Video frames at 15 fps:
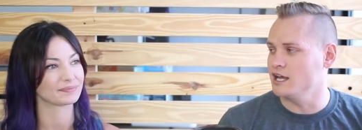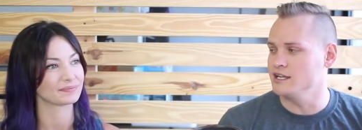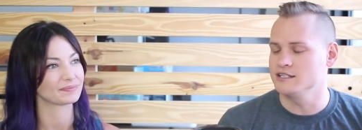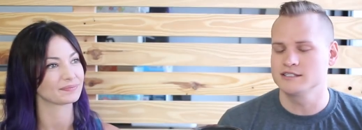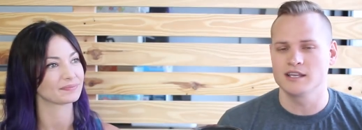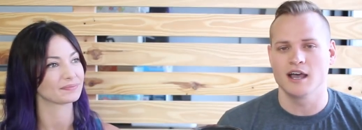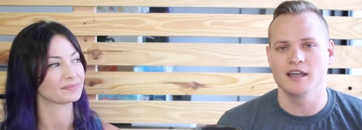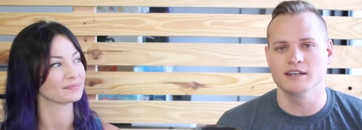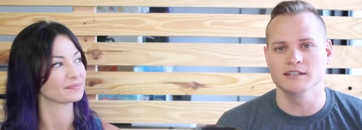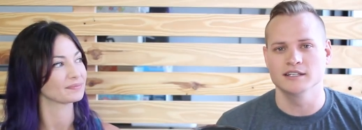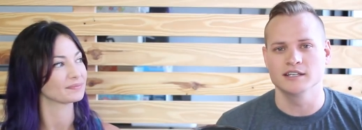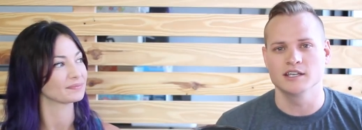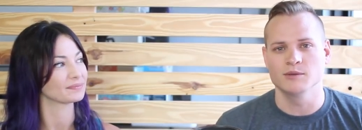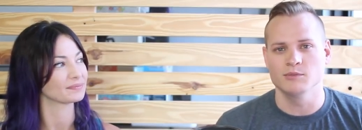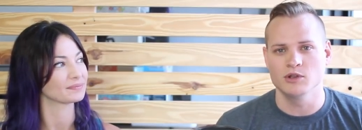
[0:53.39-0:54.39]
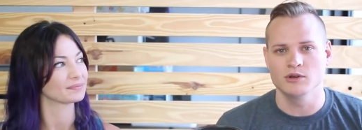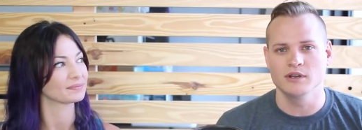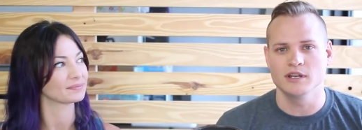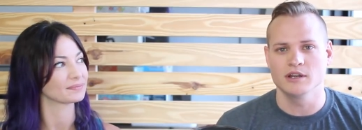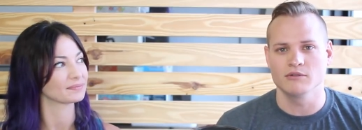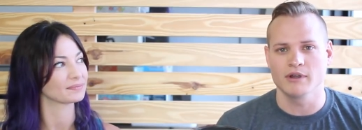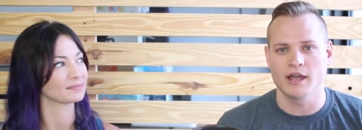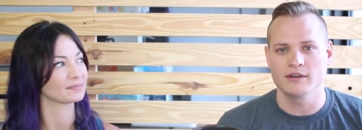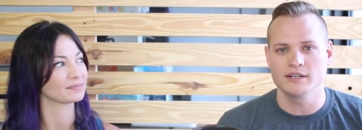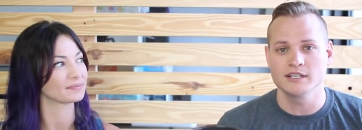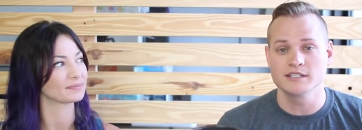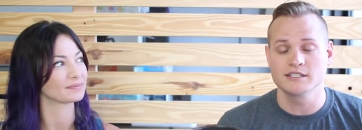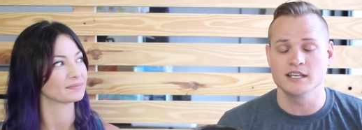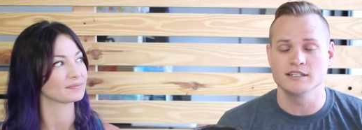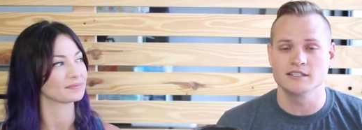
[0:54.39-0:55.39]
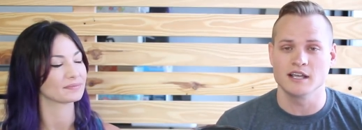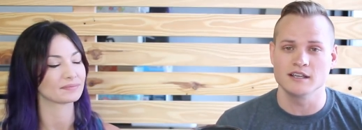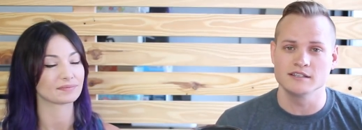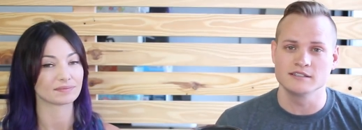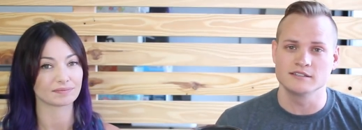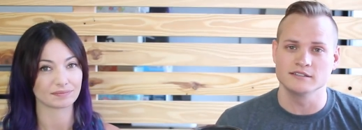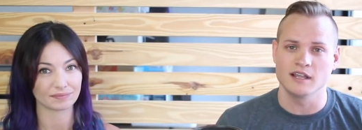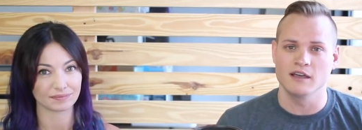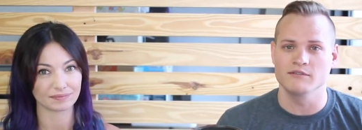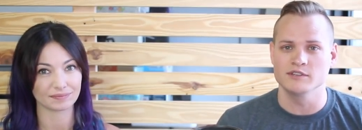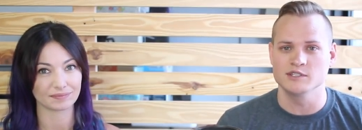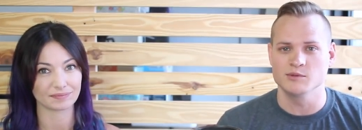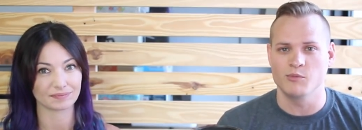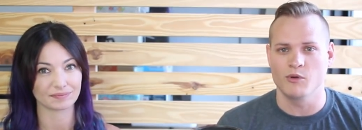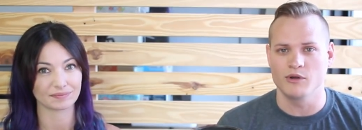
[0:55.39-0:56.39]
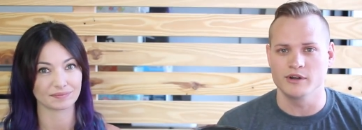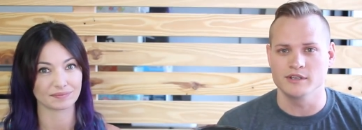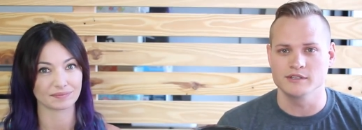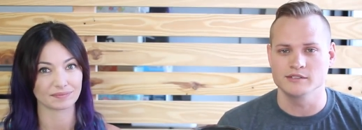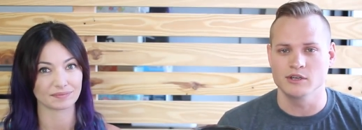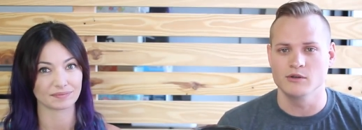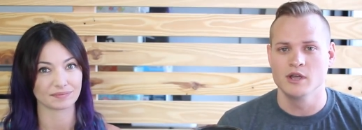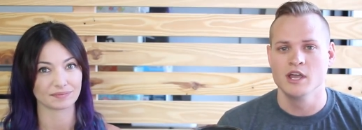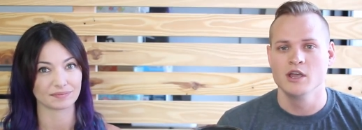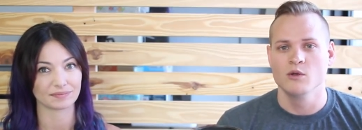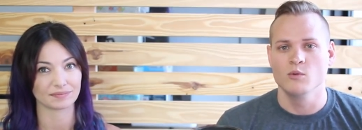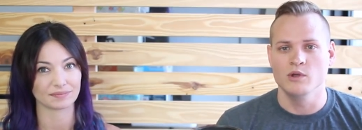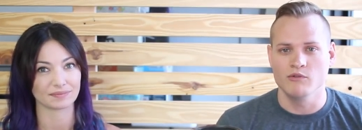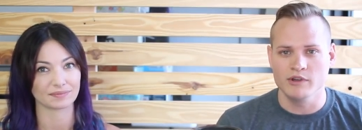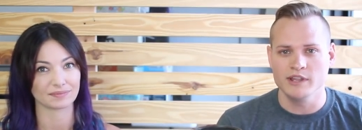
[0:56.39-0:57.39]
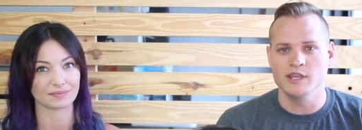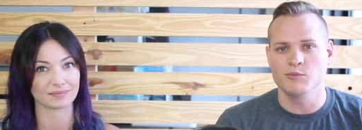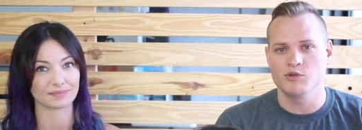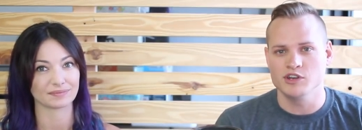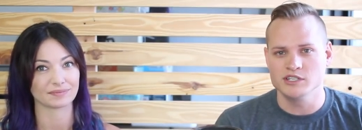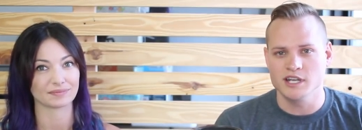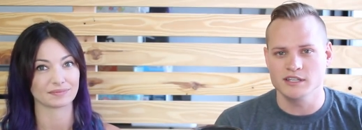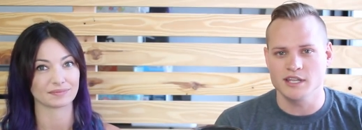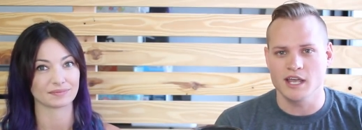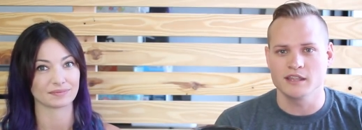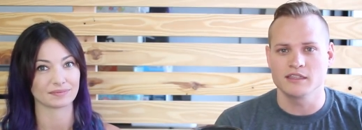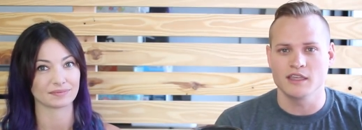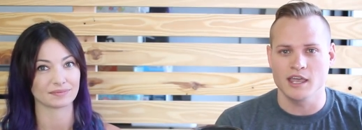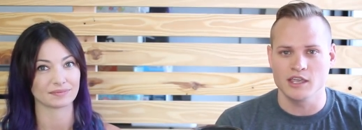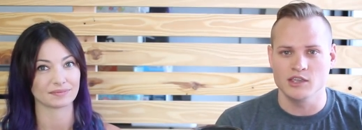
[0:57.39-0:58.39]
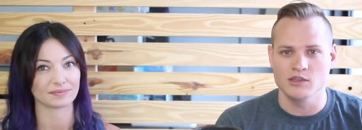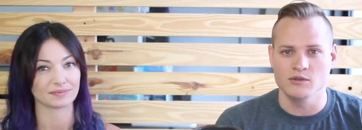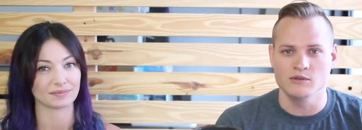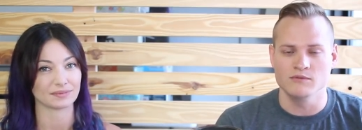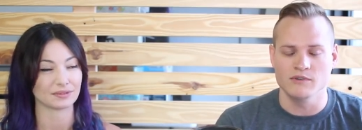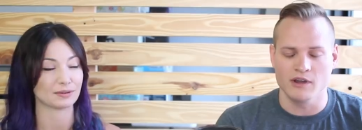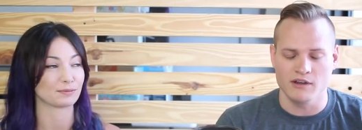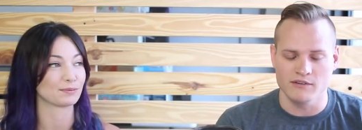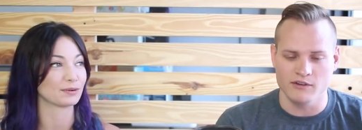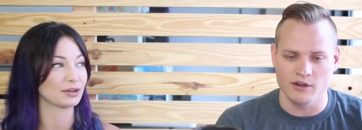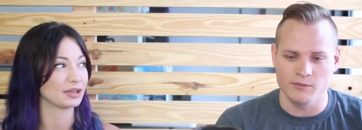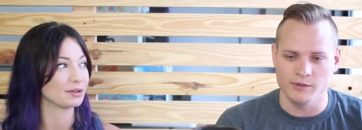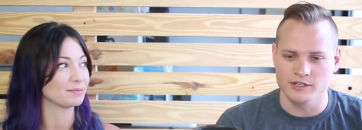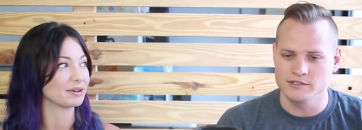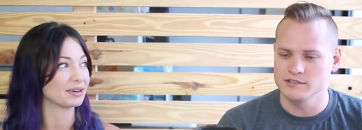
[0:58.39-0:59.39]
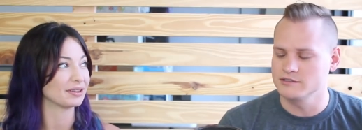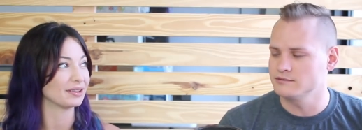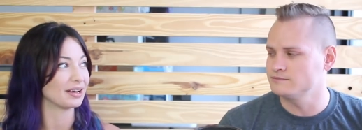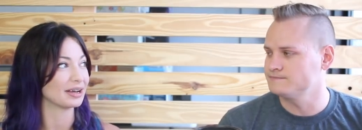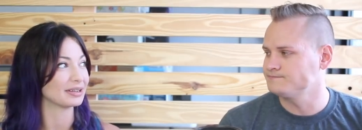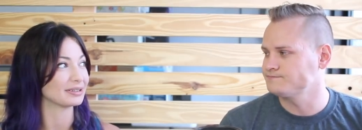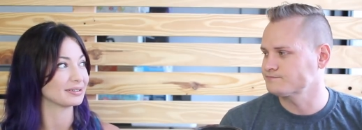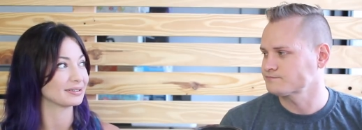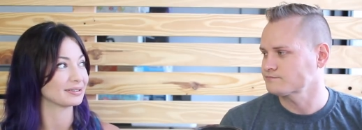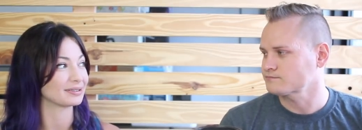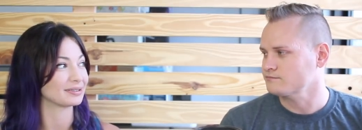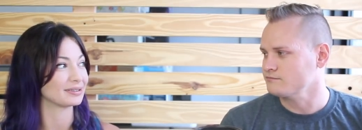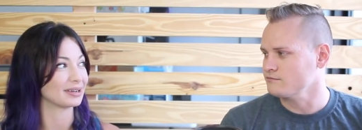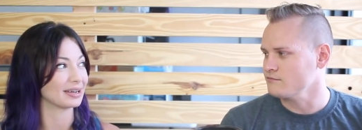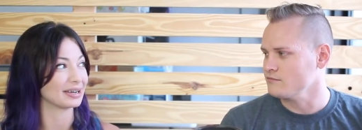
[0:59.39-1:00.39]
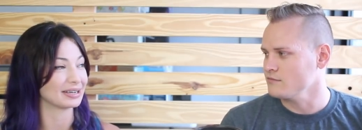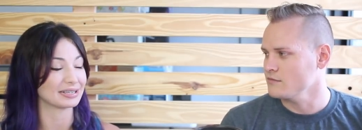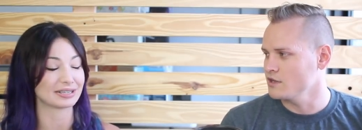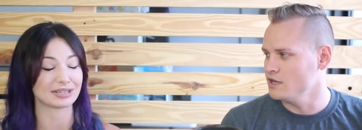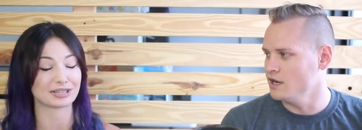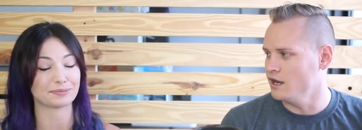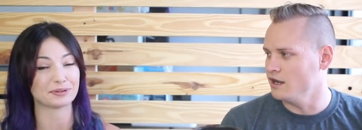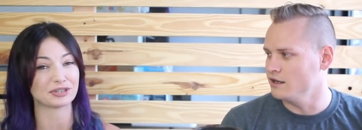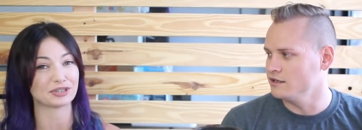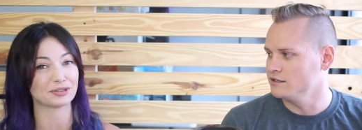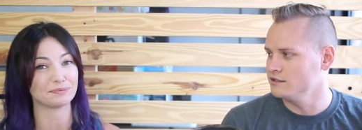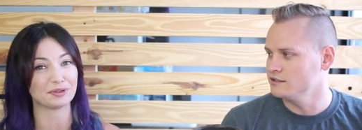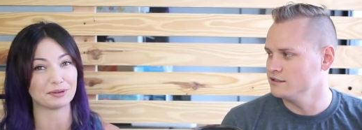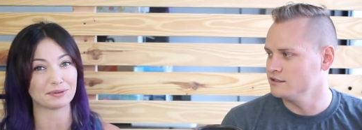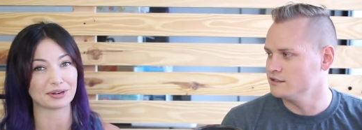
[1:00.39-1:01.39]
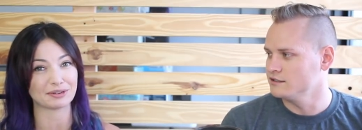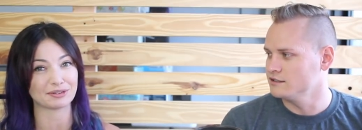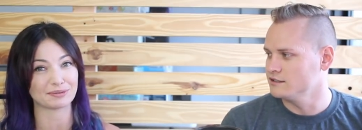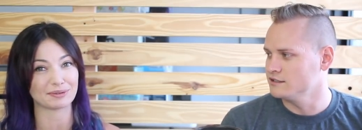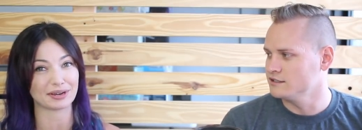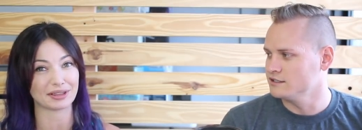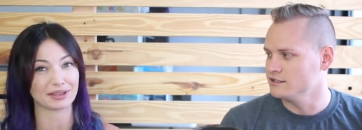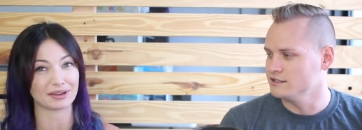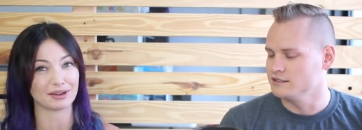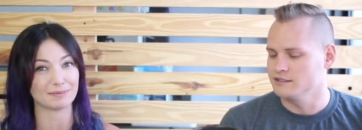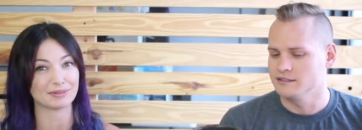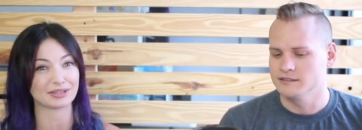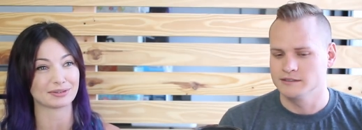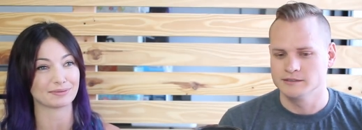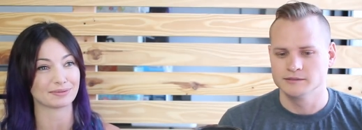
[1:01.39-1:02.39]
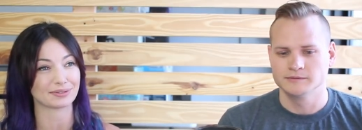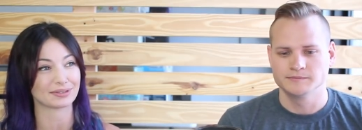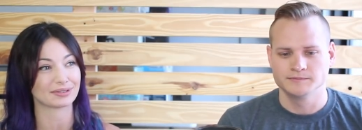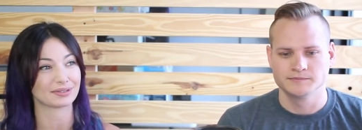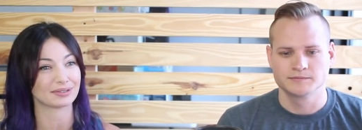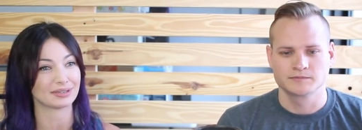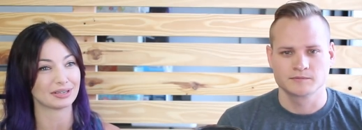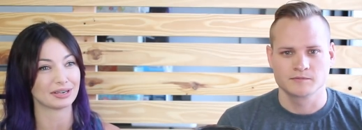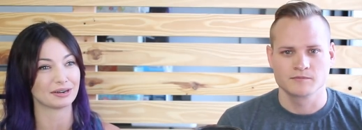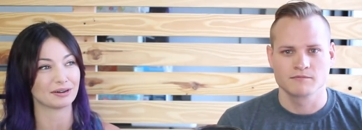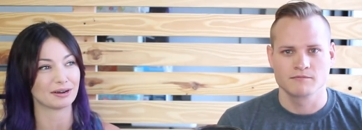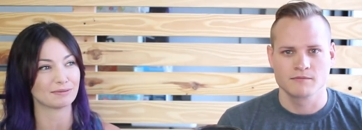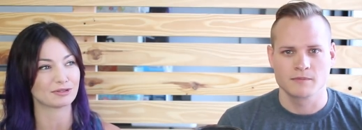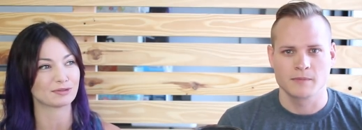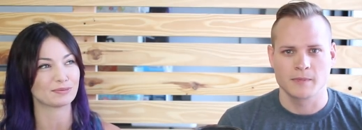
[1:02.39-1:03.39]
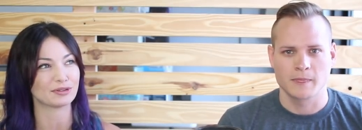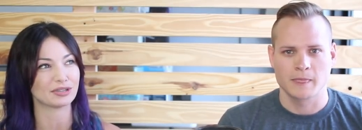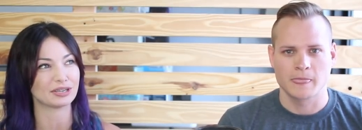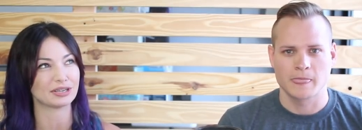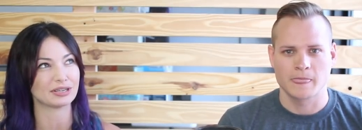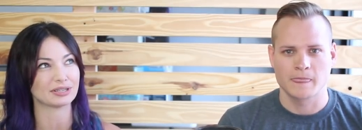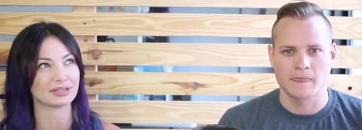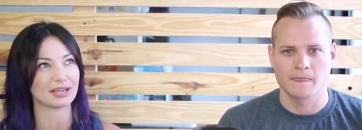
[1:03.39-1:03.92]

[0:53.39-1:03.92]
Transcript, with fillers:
Speaker 1: nice tight knit community around us that does love and support us. So we really appreciate that. Thank you very, really very much. Really
Speaker 2: meant a lot to us, yeah. especially me when I was reading the comments. I was, you know, I was really